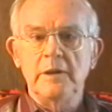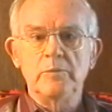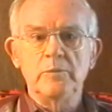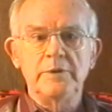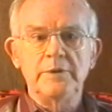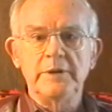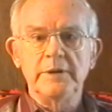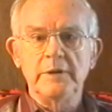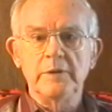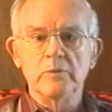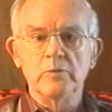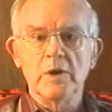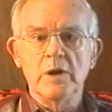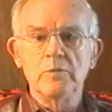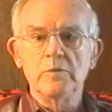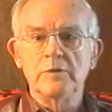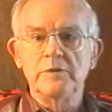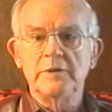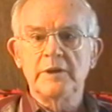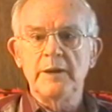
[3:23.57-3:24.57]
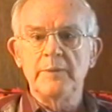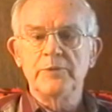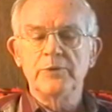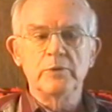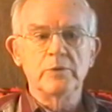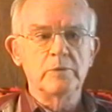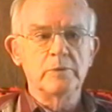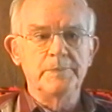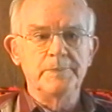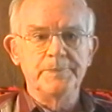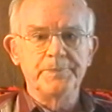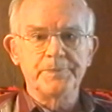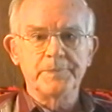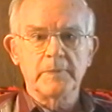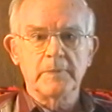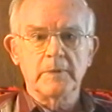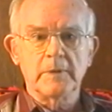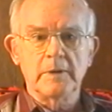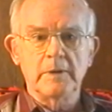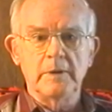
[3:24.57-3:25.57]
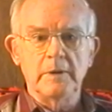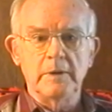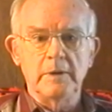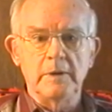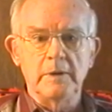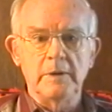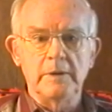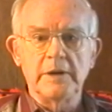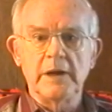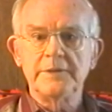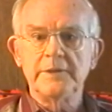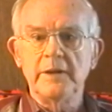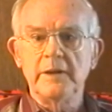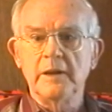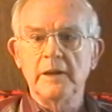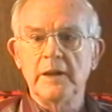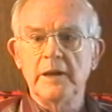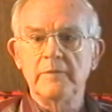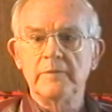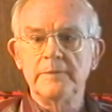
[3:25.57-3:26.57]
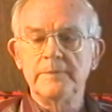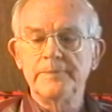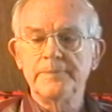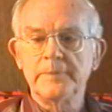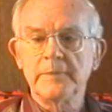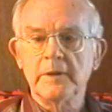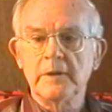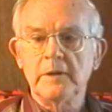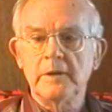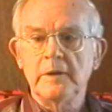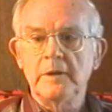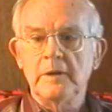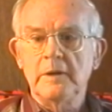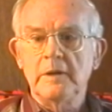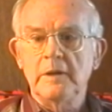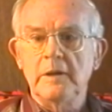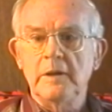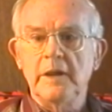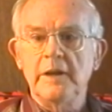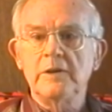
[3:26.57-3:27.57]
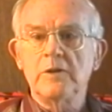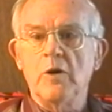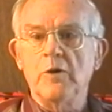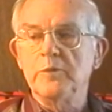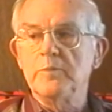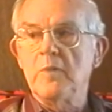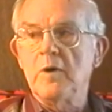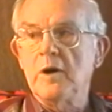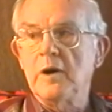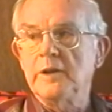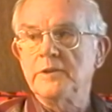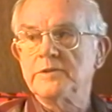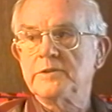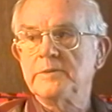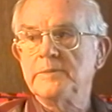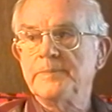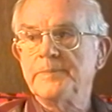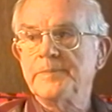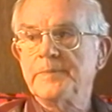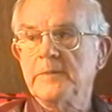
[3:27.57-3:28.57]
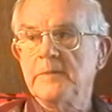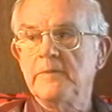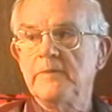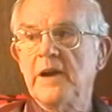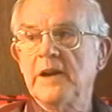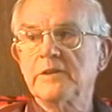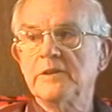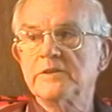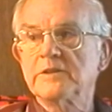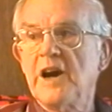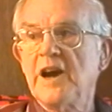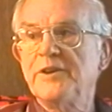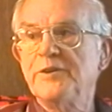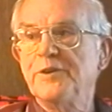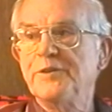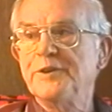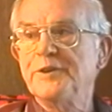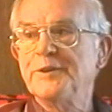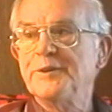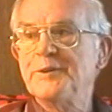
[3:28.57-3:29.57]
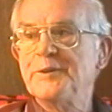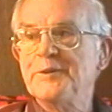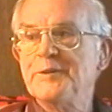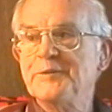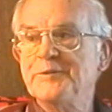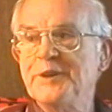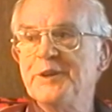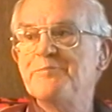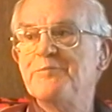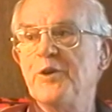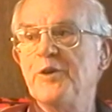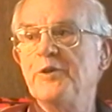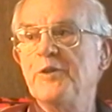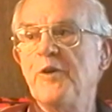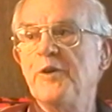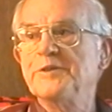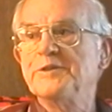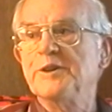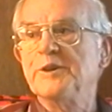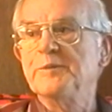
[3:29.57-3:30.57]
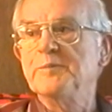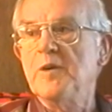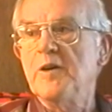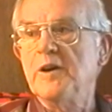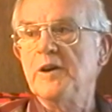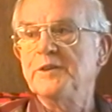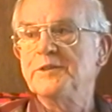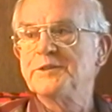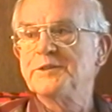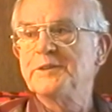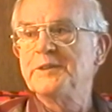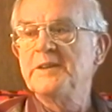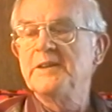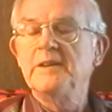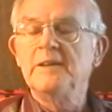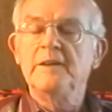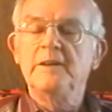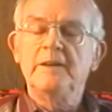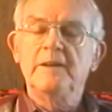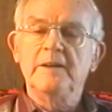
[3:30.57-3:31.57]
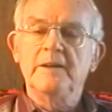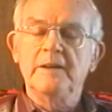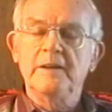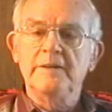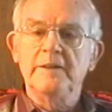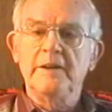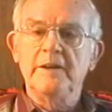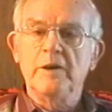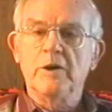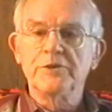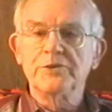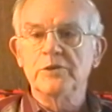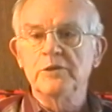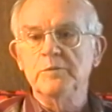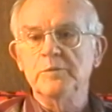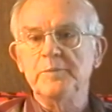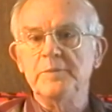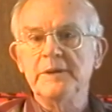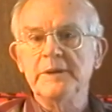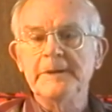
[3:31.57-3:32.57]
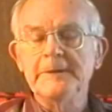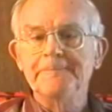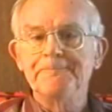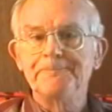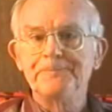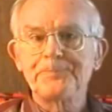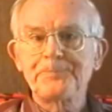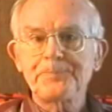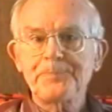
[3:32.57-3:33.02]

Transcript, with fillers: And when the railroad came through uh, in 1911, they called it Maud's. In fact, the sign on the depot always on Mauds. And then also be